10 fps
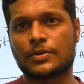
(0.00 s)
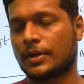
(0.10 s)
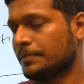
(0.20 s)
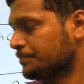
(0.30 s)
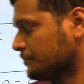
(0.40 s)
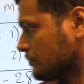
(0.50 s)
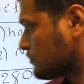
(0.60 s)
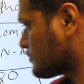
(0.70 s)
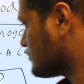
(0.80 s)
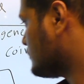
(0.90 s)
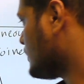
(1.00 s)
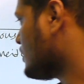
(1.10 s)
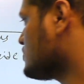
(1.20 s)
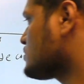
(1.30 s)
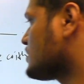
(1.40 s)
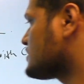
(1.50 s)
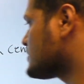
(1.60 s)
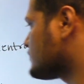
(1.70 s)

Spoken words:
Okay, so this is one